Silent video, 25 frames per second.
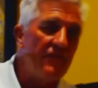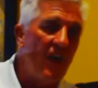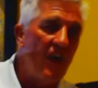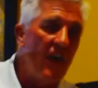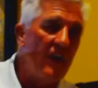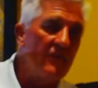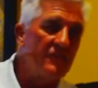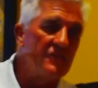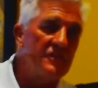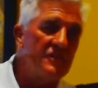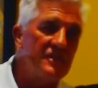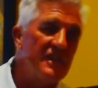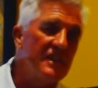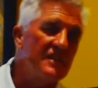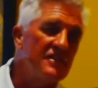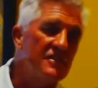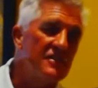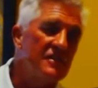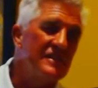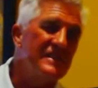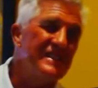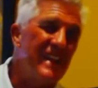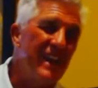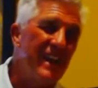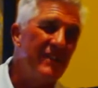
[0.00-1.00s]
5 or
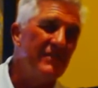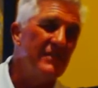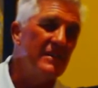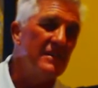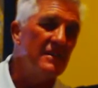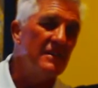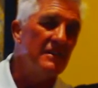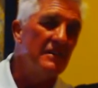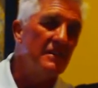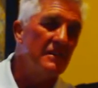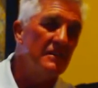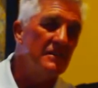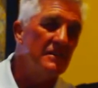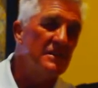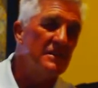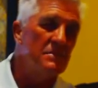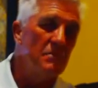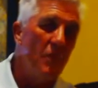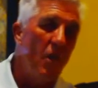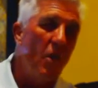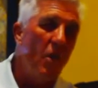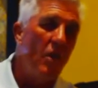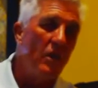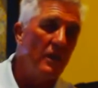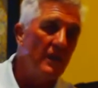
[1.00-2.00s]
6 or 7
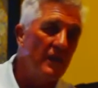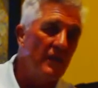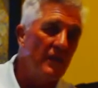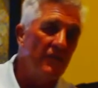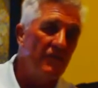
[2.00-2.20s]
small